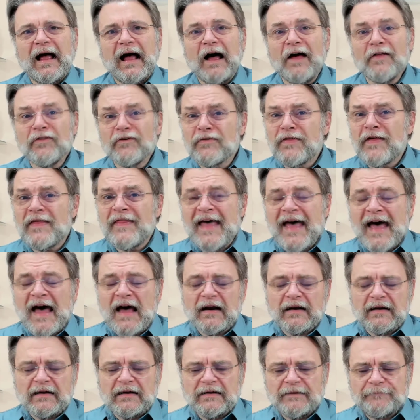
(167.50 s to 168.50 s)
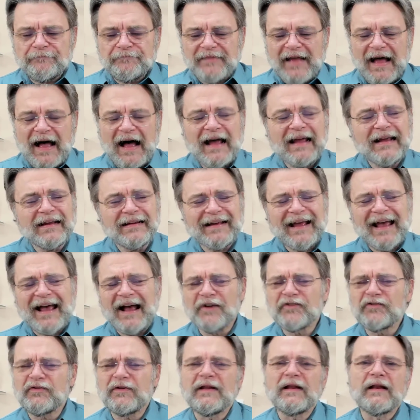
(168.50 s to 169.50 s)
other than that, I
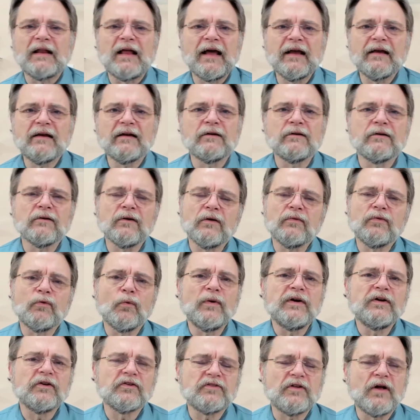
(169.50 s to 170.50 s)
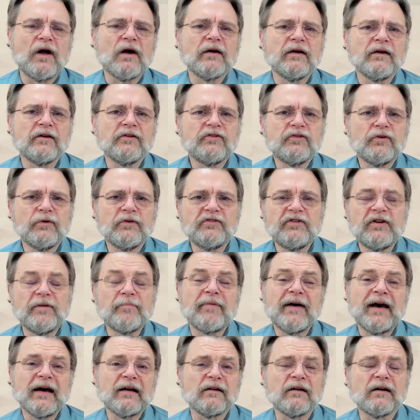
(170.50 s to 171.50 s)
actually liken the Windows login to a
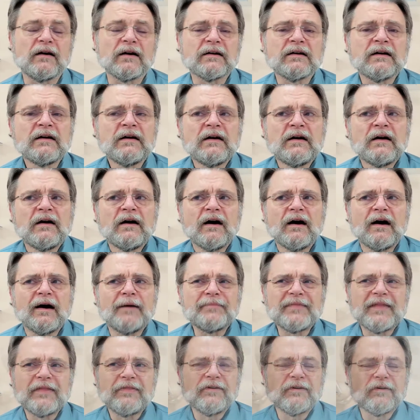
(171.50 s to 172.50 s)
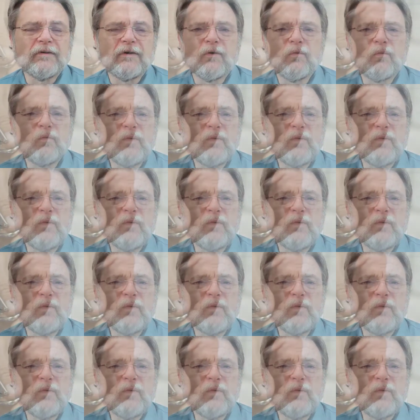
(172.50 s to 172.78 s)
cheap padlock. Um, there are